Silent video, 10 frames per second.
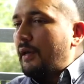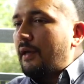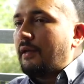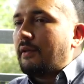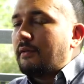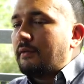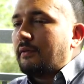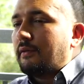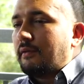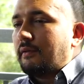and
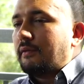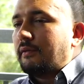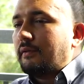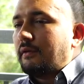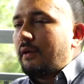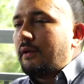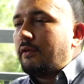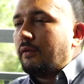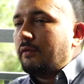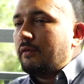I don't